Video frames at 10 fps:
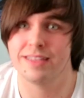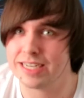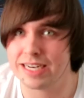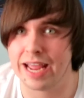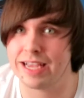I
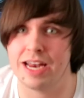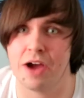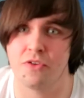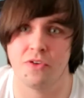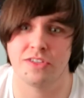didn't like
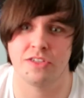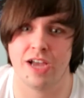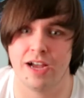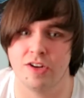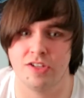loud noises.
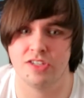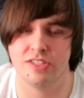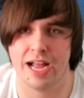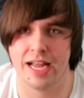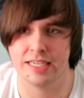I couldn't
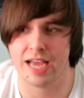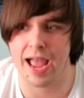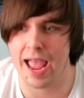stand